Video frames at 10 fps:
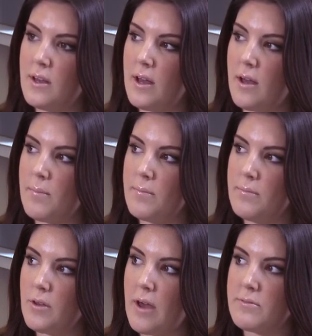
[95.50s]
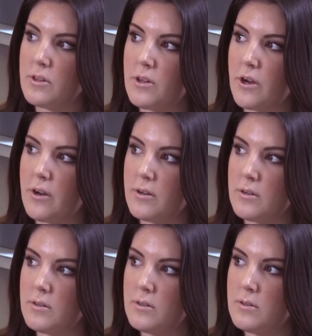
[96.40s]
Um, you have to
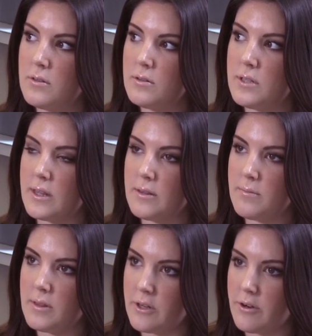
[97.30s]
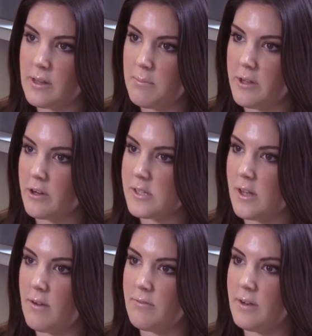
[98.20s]
learn to literally be
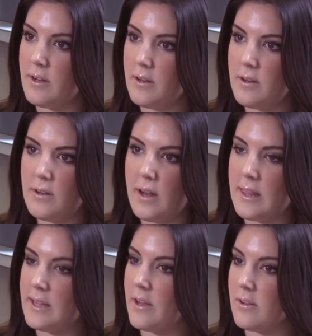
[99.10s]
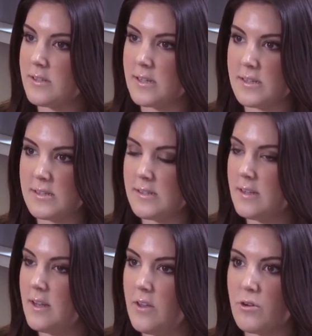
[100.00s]
yourself and nothing else because
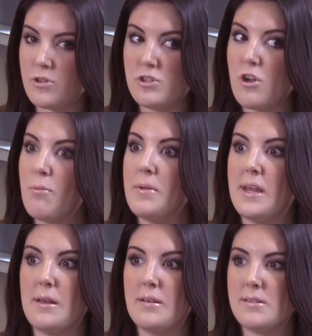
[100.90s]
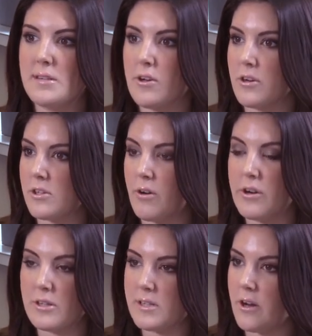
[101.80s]
there's so many singer
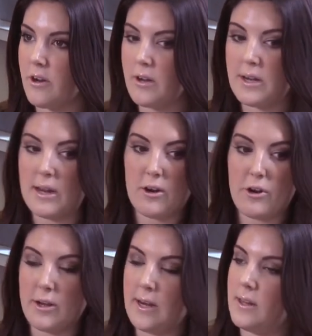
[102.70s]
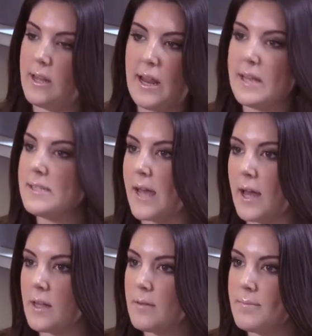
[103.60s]
songwriters there. You're a, needle in a haystack.